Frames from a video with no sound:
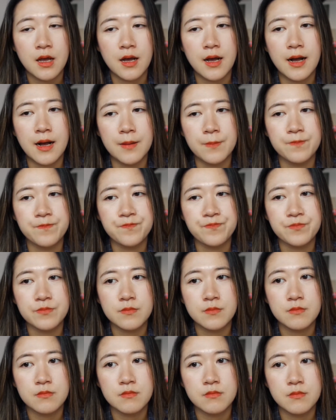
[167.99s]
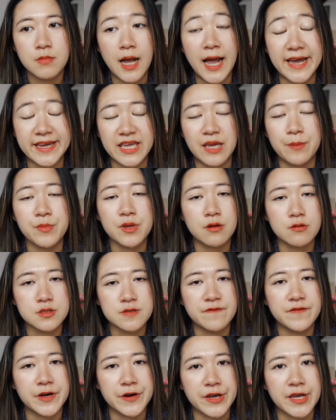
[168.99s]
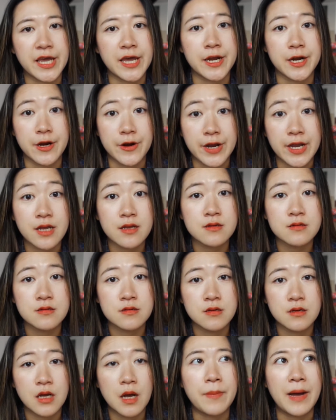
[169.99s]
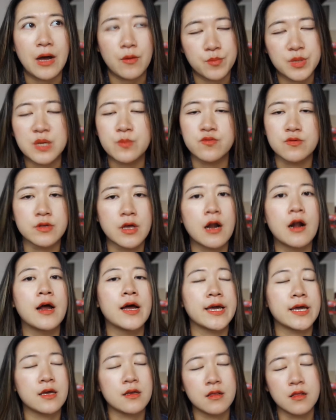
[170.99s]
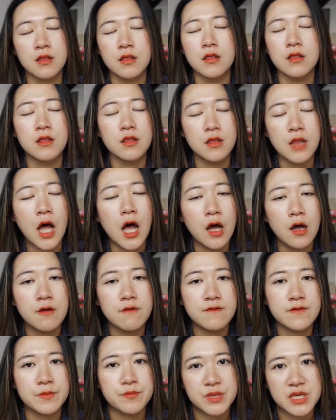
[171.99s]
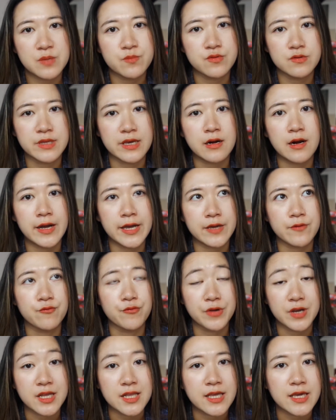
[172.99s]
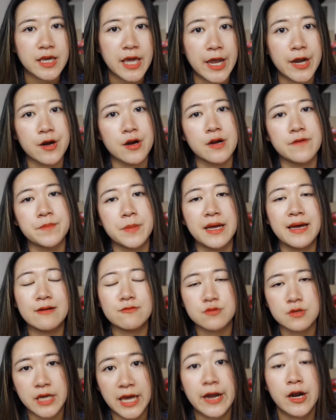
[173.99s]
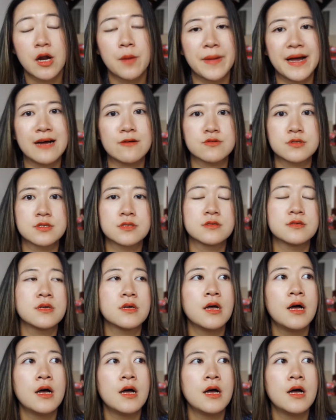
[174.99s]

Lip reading: I can be also very caring about people that I love and people that I really care about.